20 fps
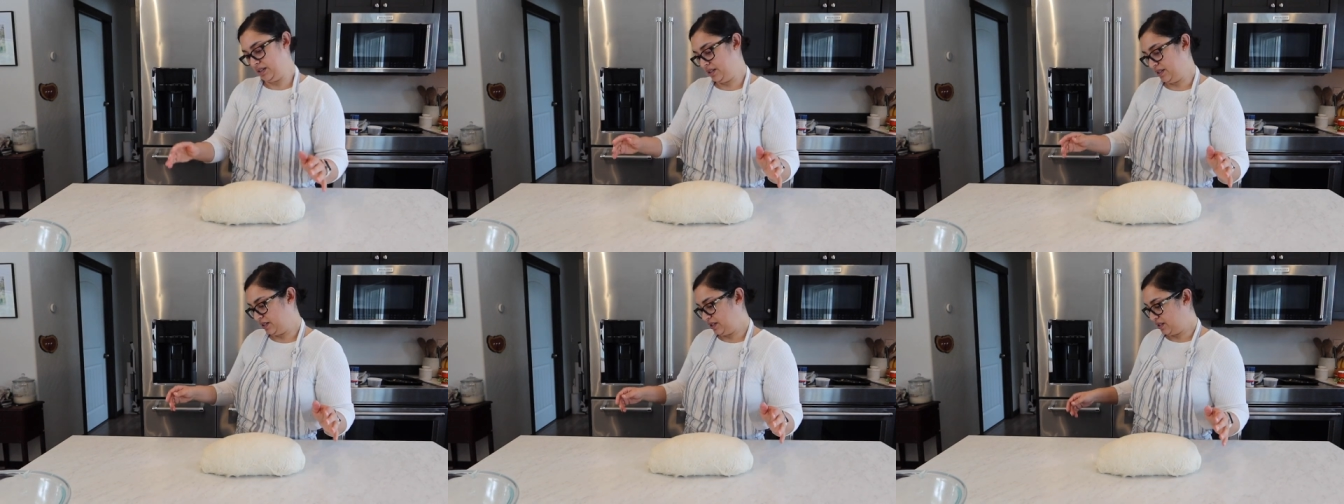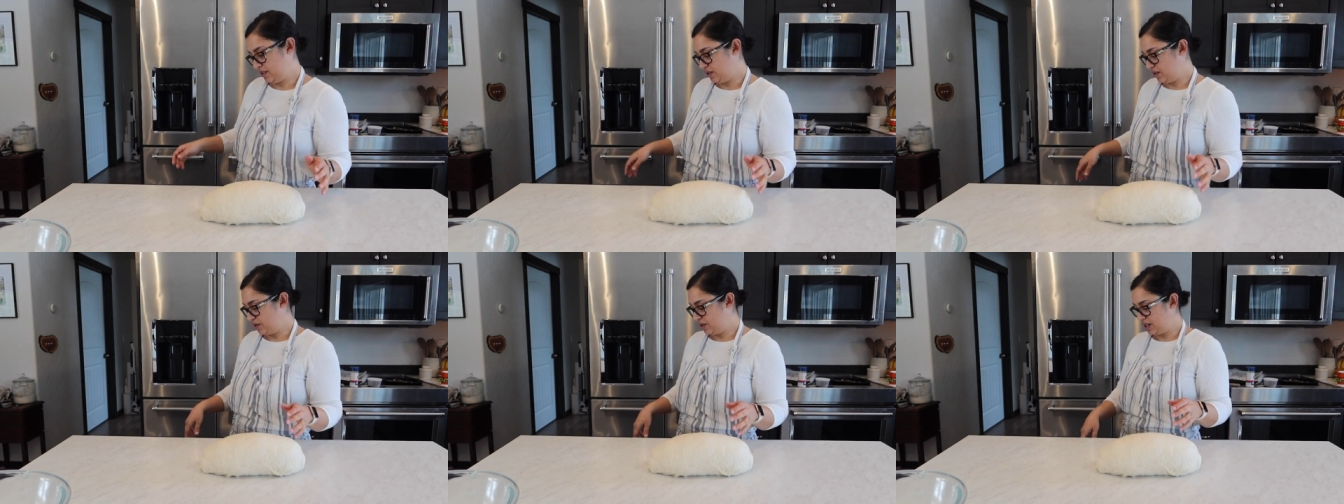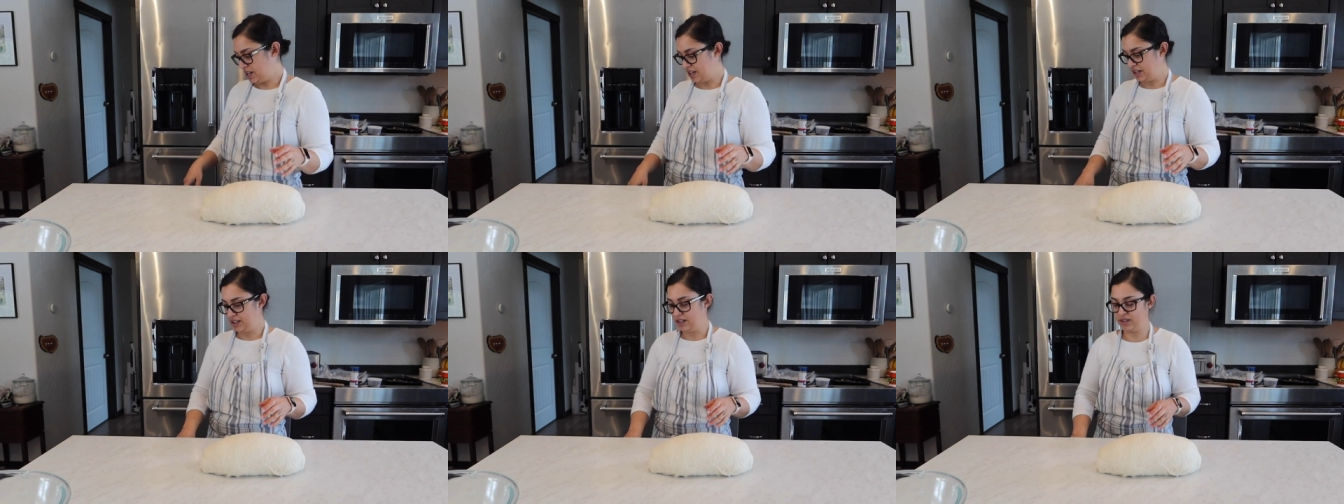So
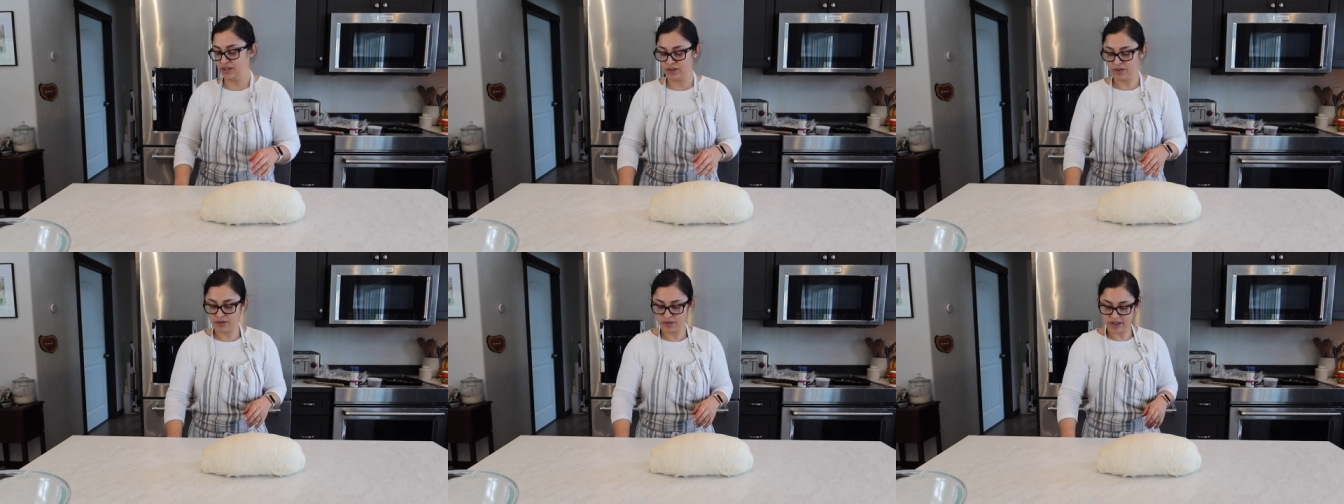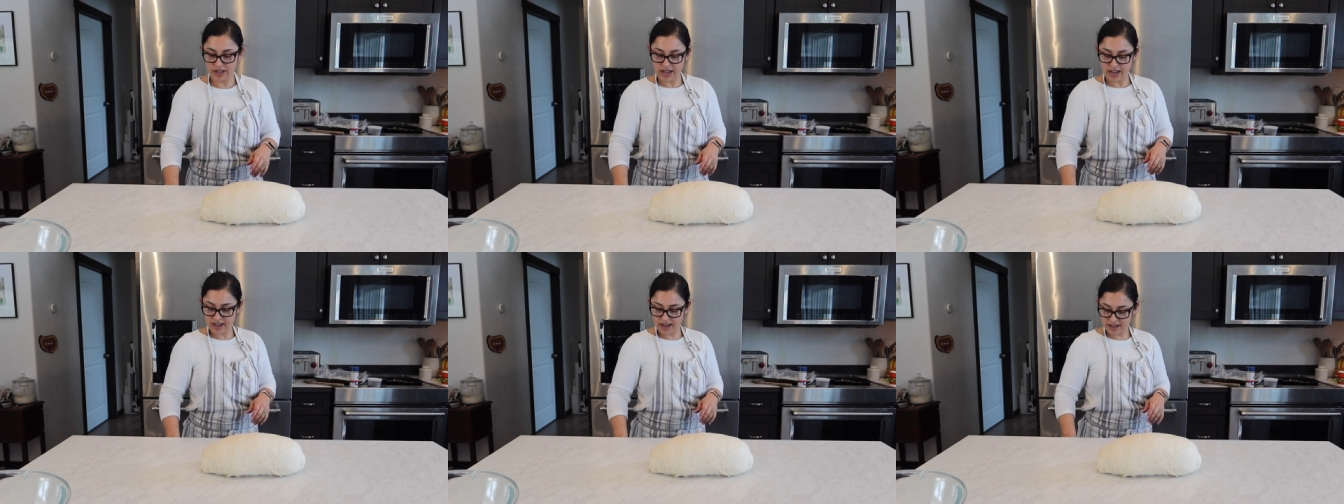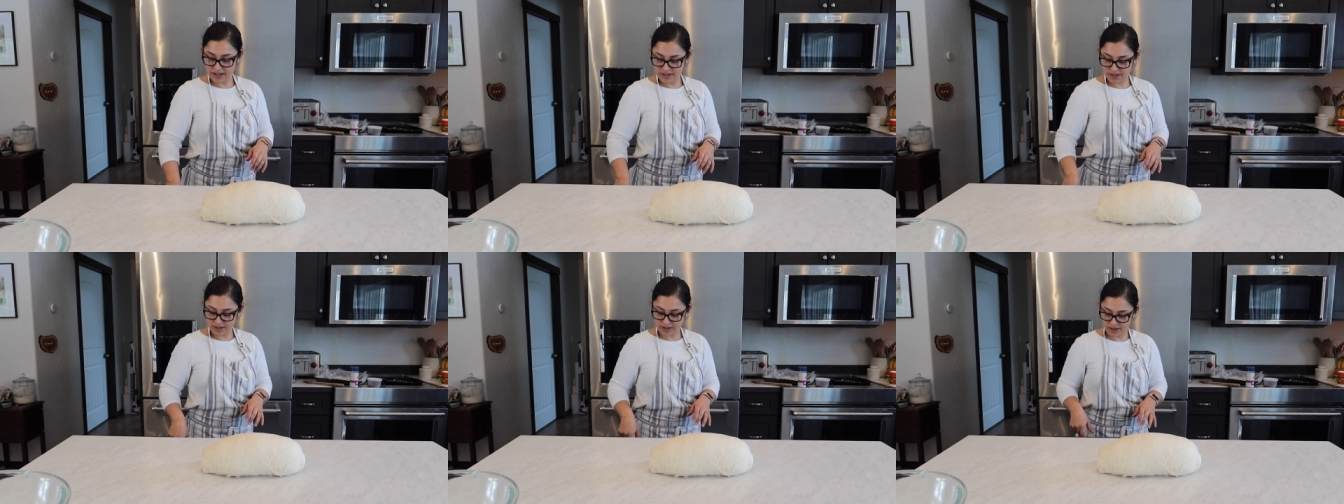kind of do
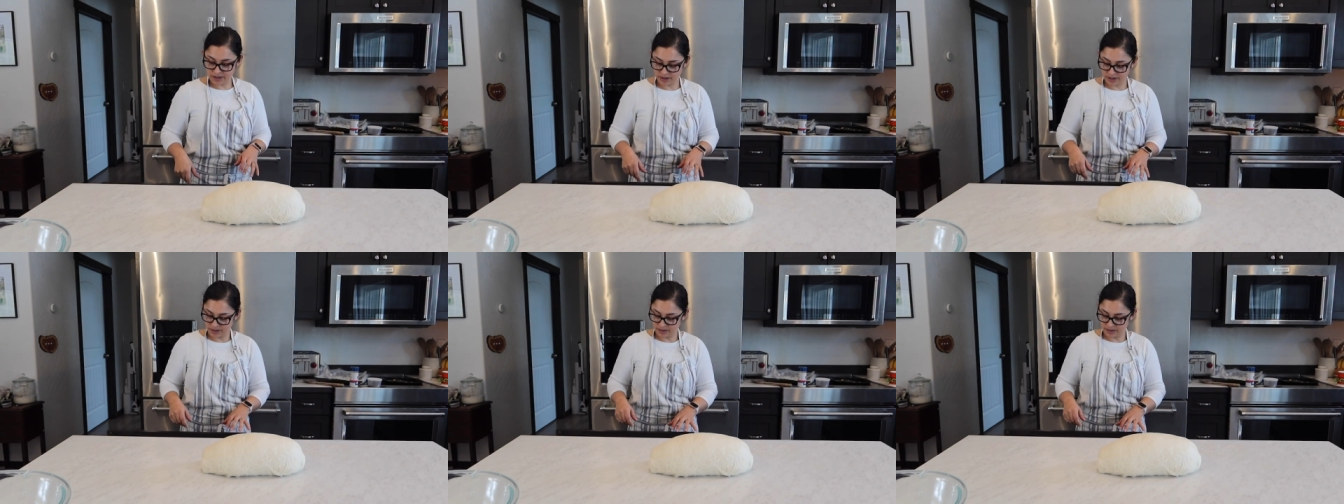that.